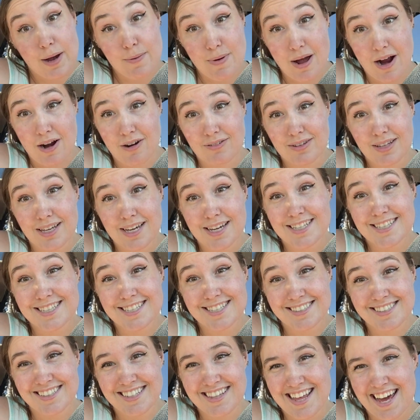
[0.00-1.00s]
apparently it's
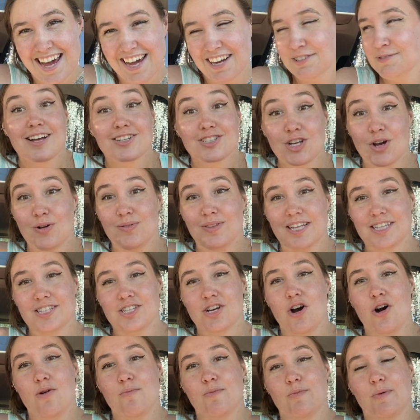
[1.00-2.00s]
still a thing. So let's
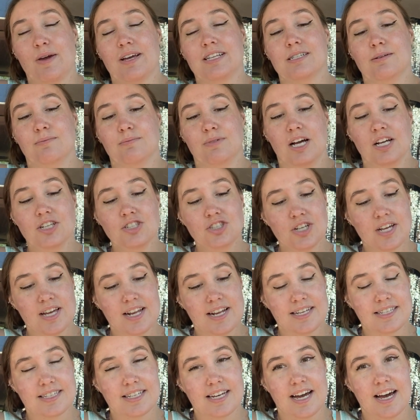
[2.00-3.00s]
go home and make some lunch.
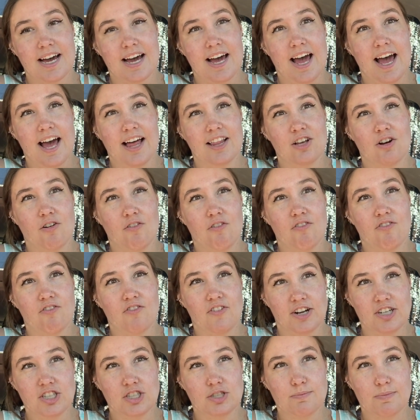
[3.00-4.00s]
It is a
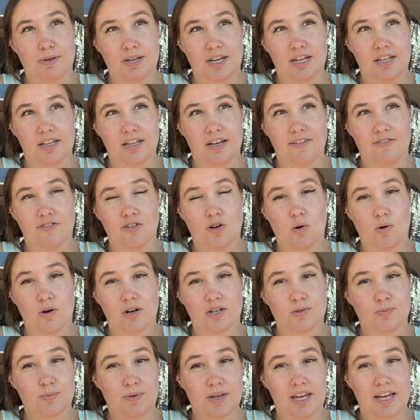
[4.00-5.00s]
HelloFresh meal, of
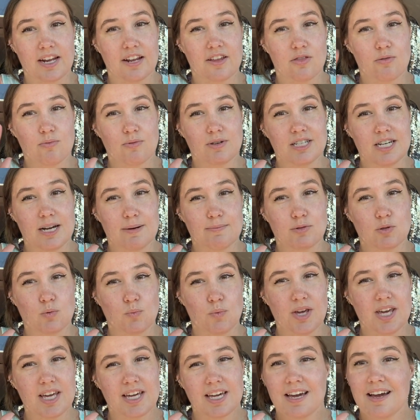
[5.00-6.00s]
course. We get it three times a
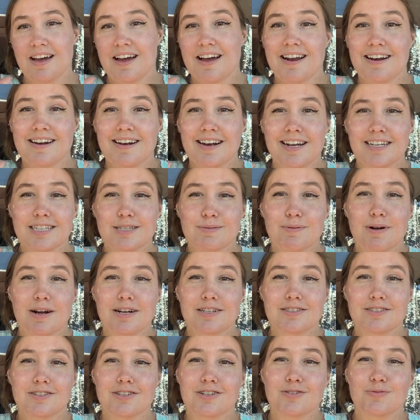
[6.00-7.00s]
week. Not
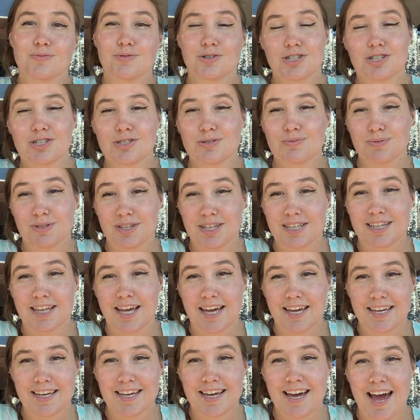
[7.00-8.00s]
sponsored, we just really
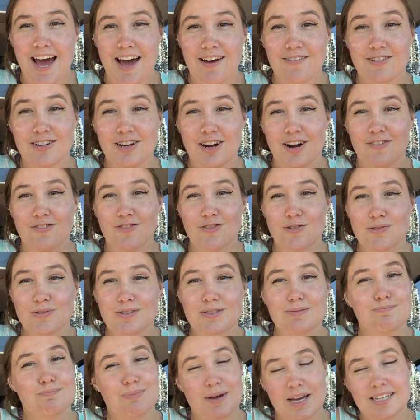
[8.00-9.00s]
like having our
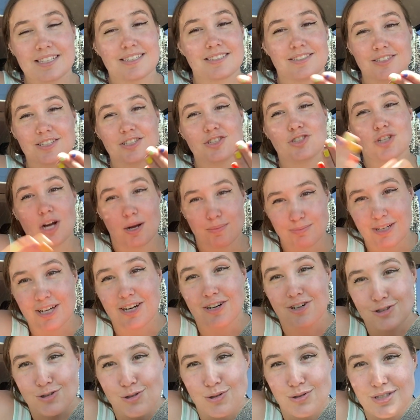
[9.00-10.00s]
food basically dropped
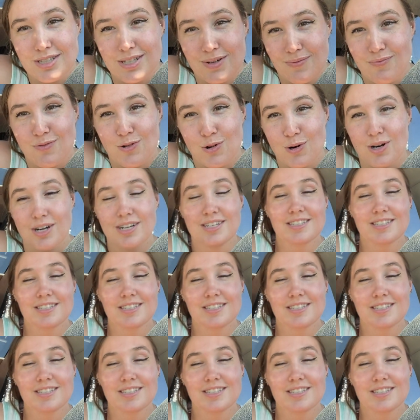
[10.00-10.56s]
on our doorstep for